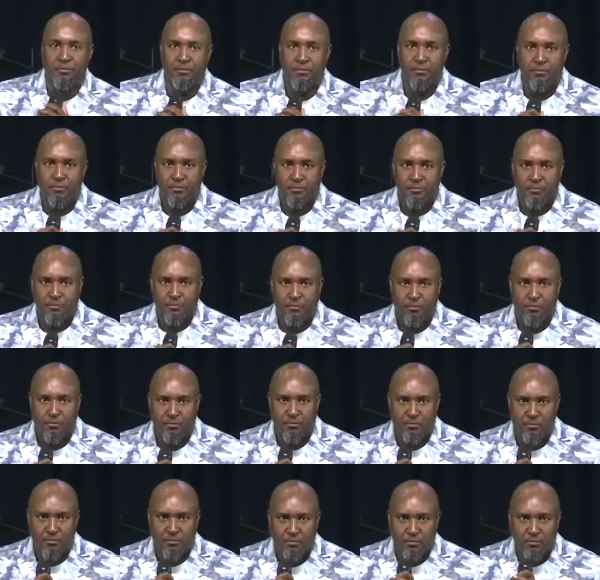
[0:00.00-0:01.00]

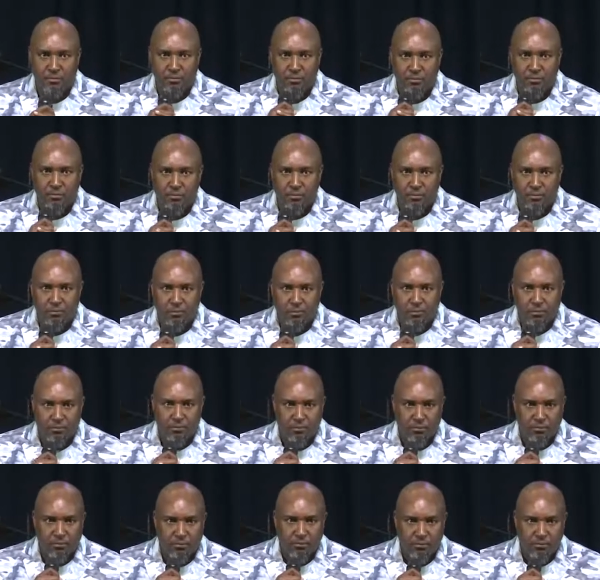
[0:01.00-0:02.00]

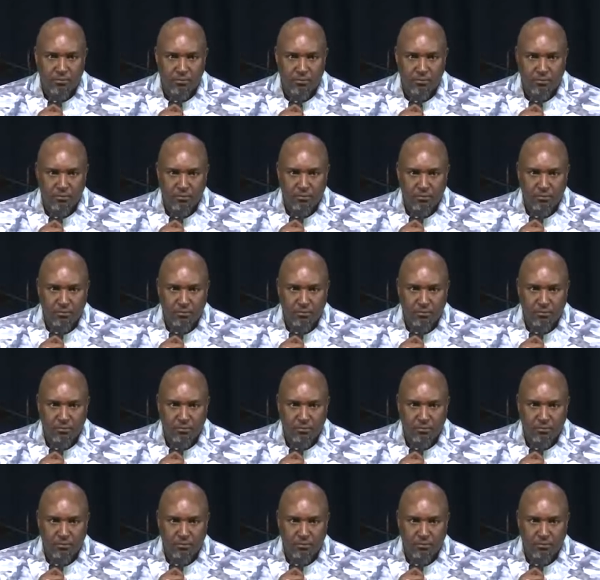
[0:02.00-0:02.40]
No one is speaking in this clip.